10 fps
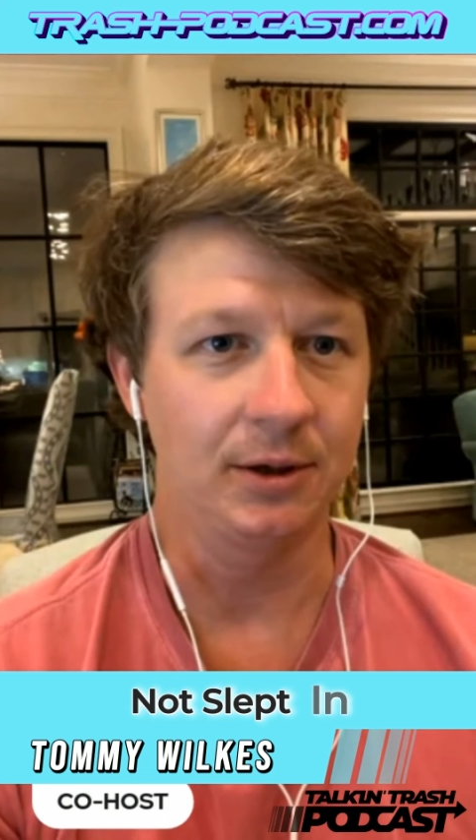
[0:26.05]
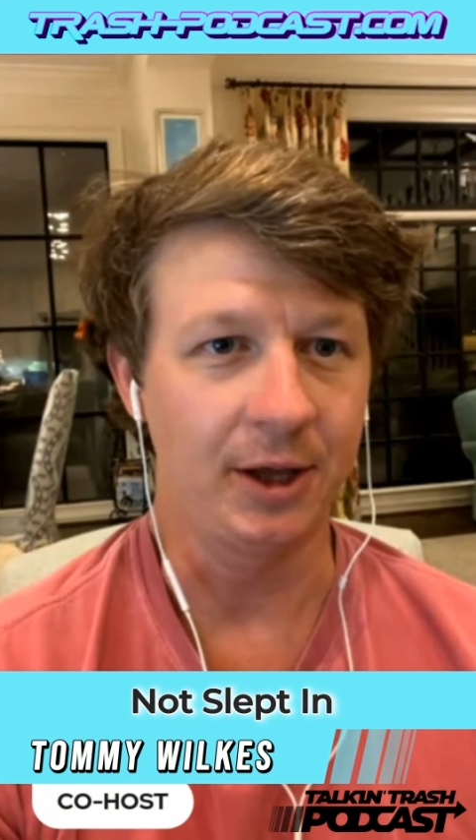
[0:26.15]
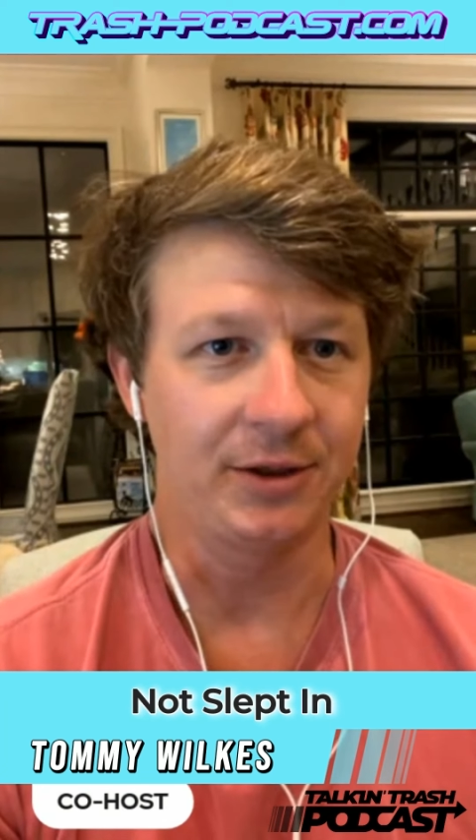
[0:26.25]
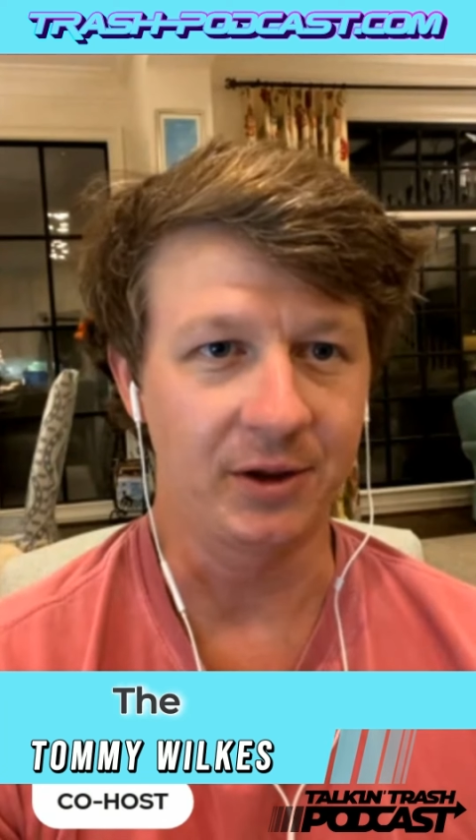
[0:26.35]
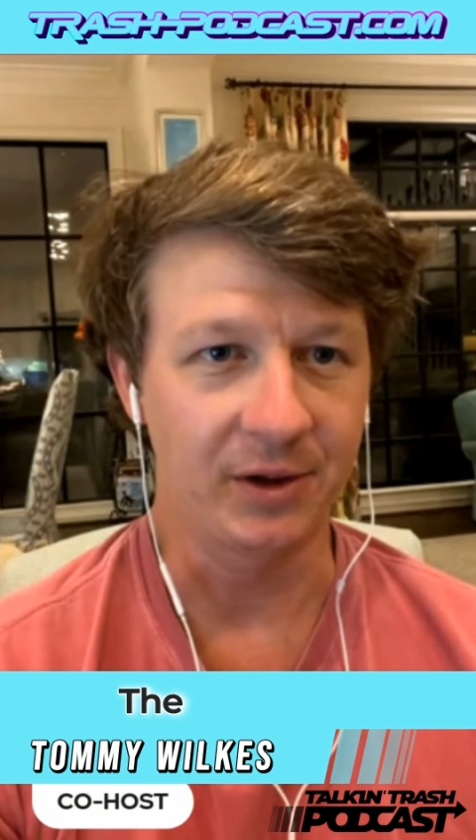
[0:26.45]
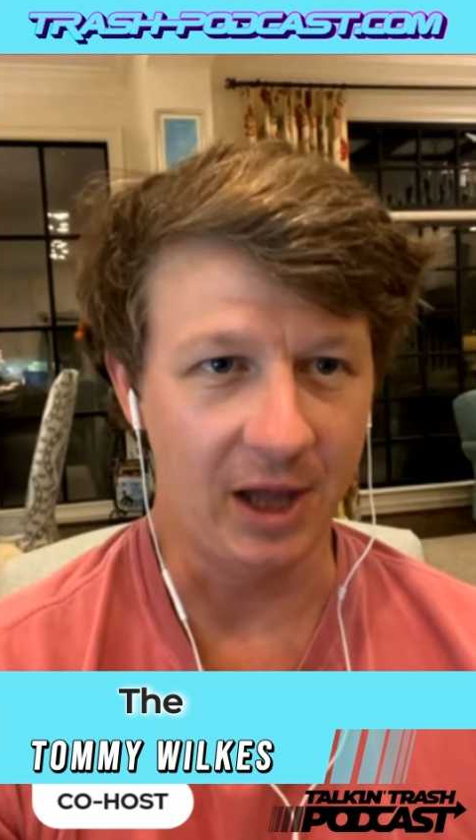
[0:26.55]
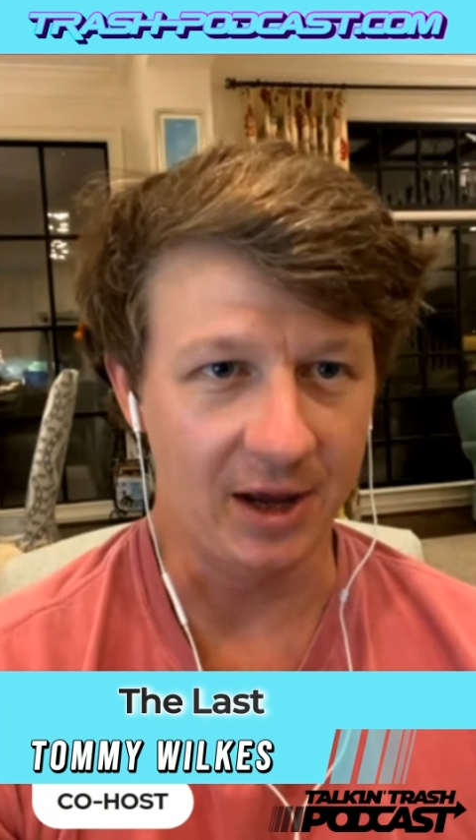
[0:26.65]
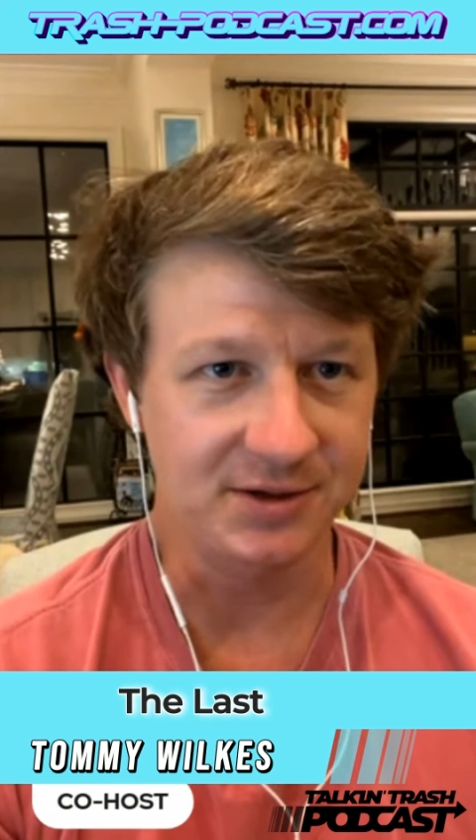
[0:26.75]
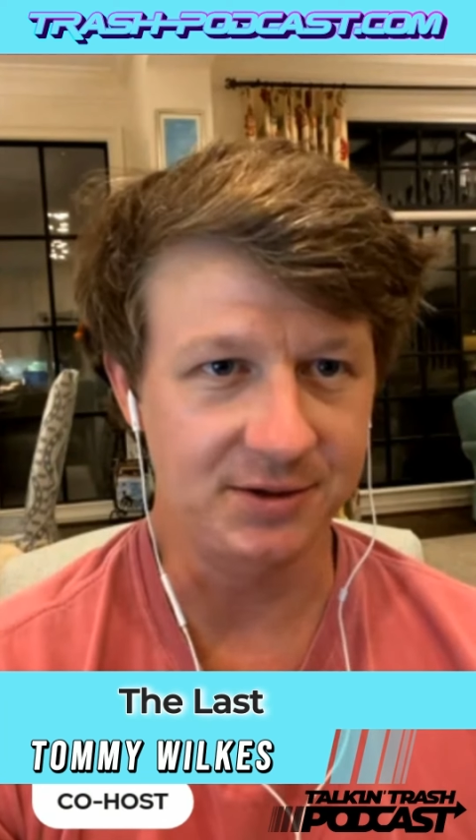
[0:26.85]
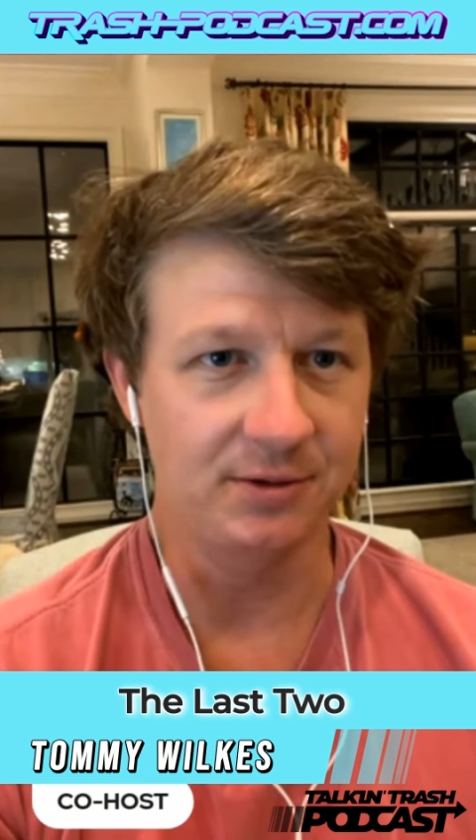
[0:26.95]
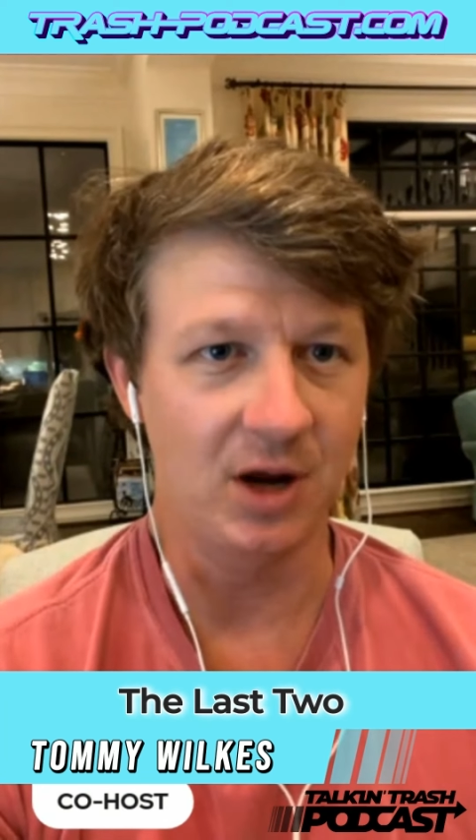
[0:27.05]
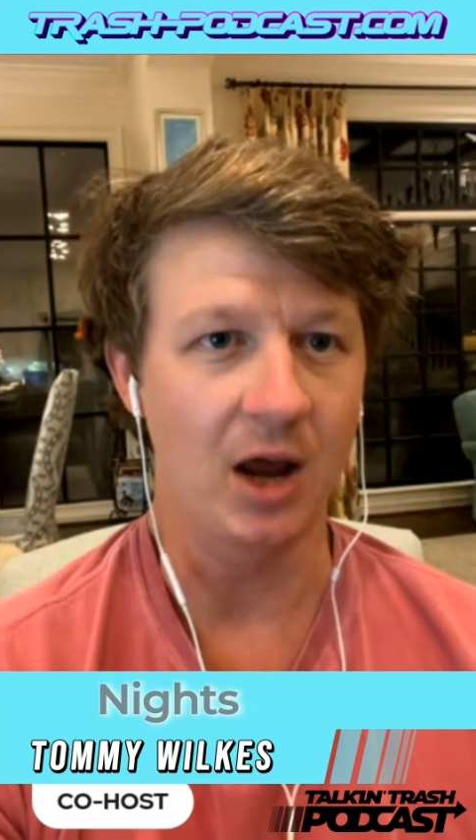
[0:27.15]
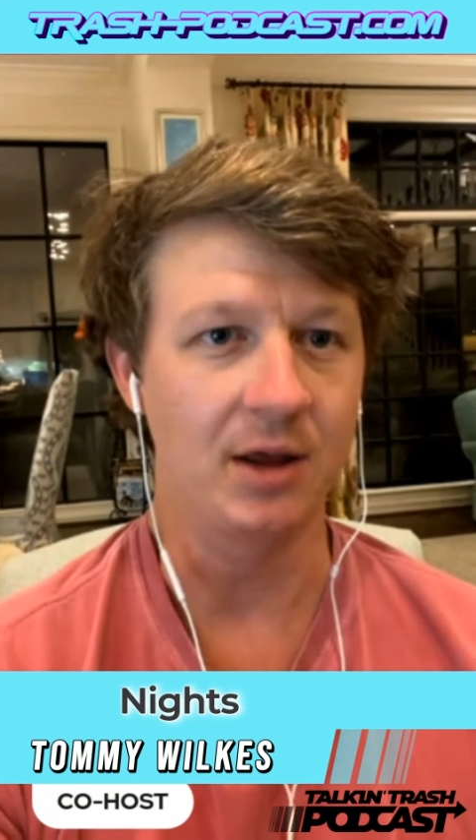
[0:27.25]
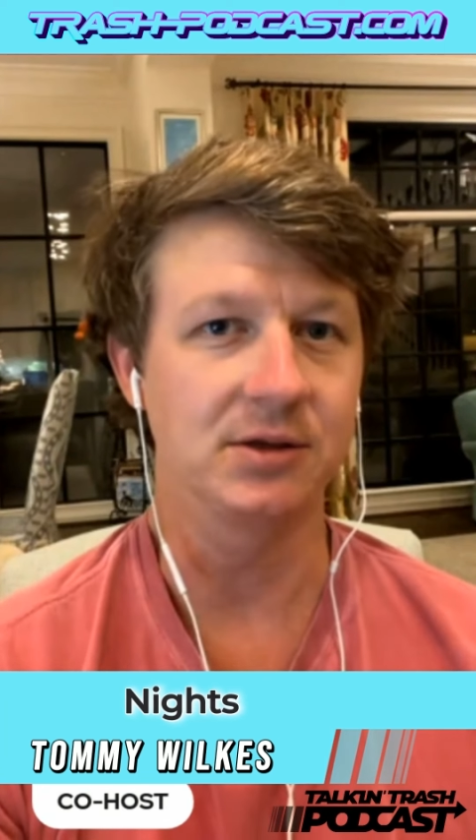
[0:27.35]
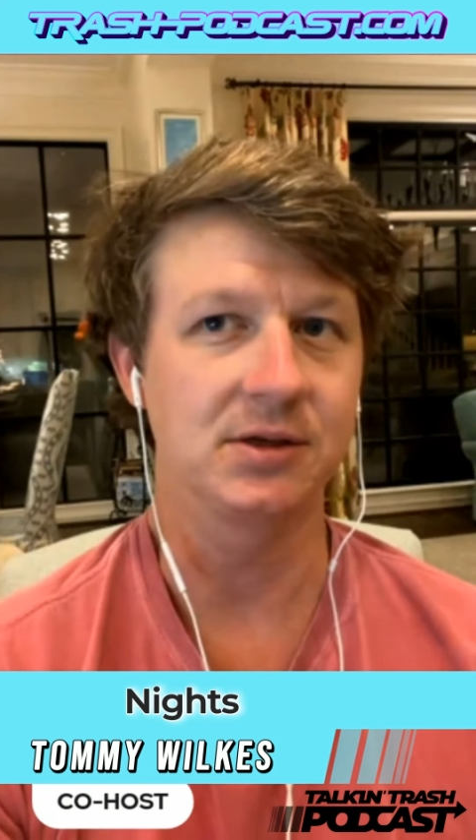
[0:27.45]
in the last two
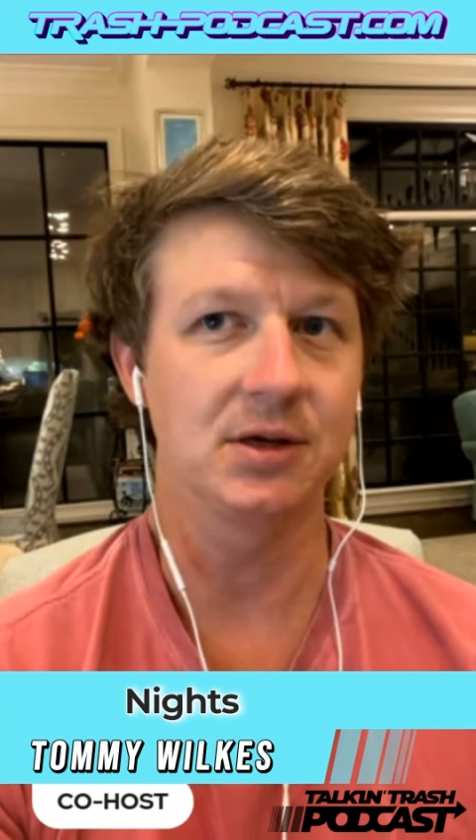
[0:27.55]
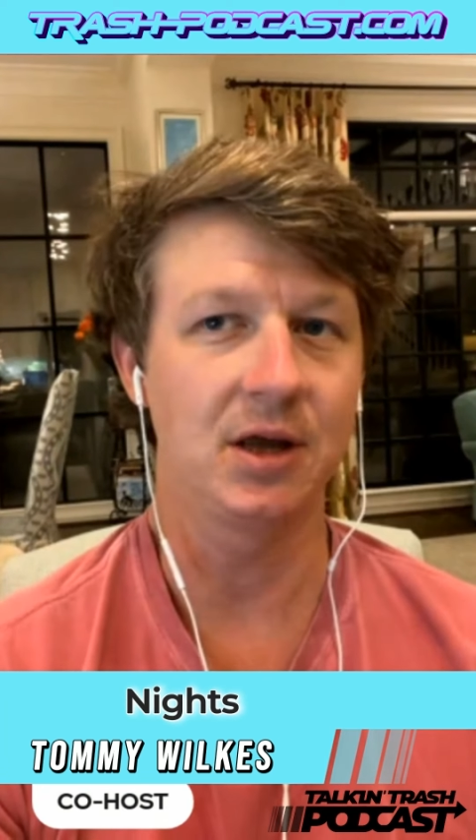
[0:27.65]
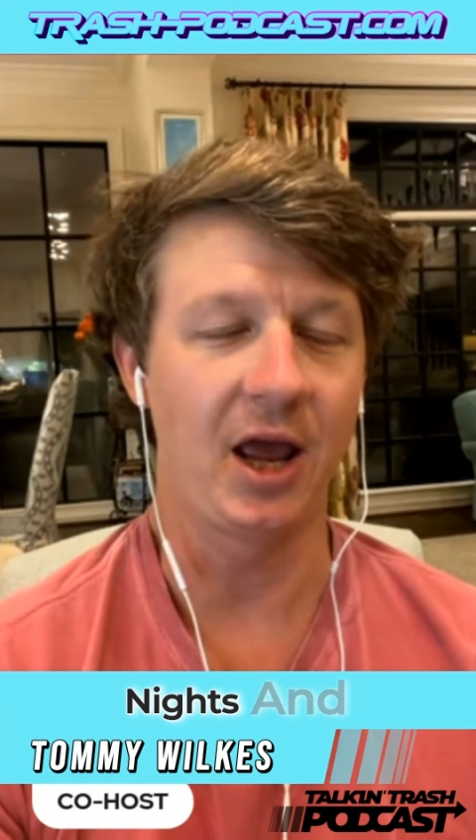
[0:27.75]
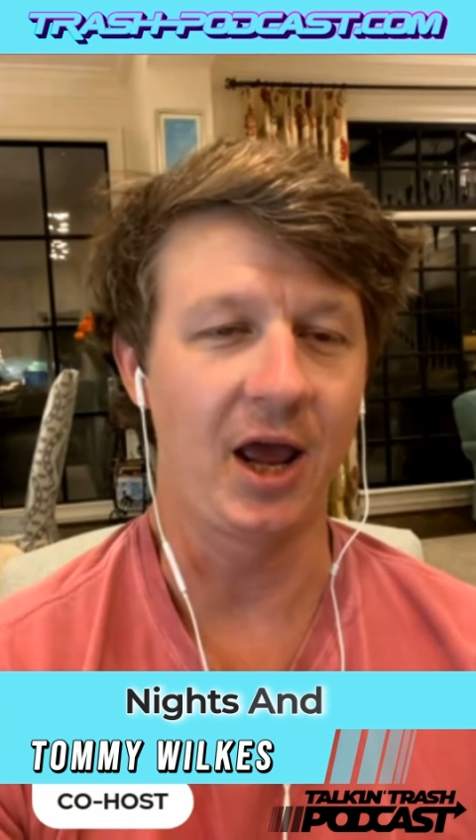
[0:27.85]
nights,